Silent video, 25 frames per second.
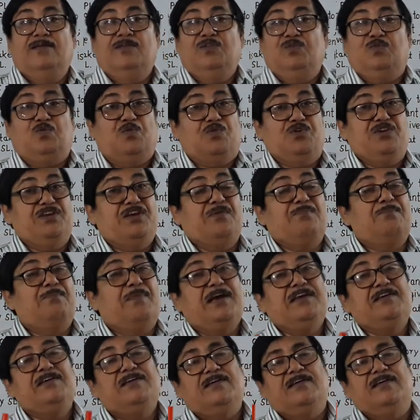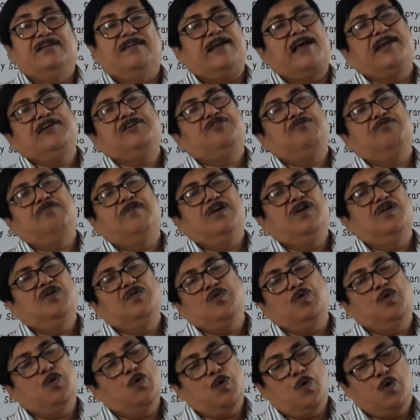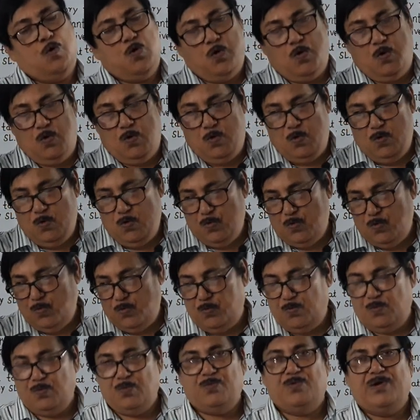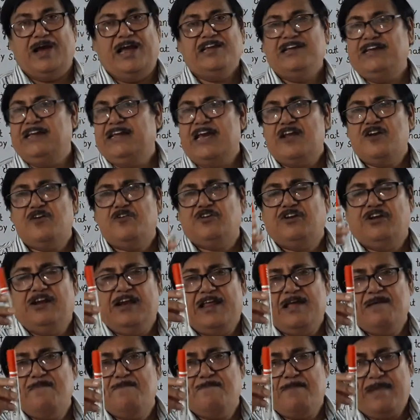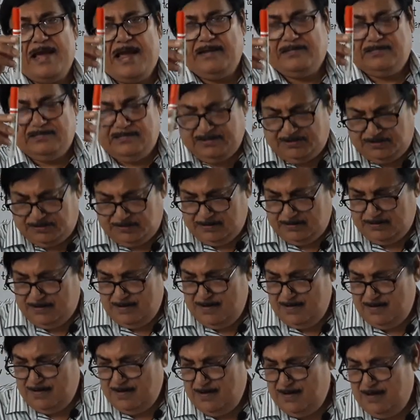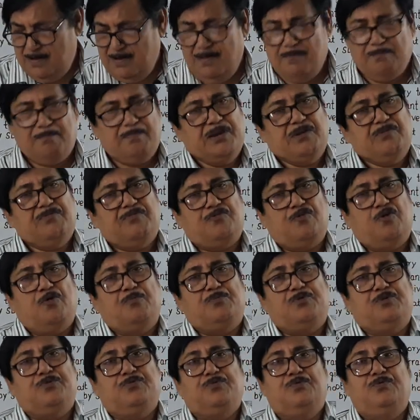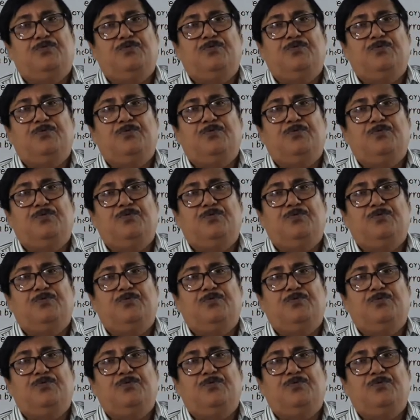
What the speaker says: So here my right will go. I cannot claim back this pen from you.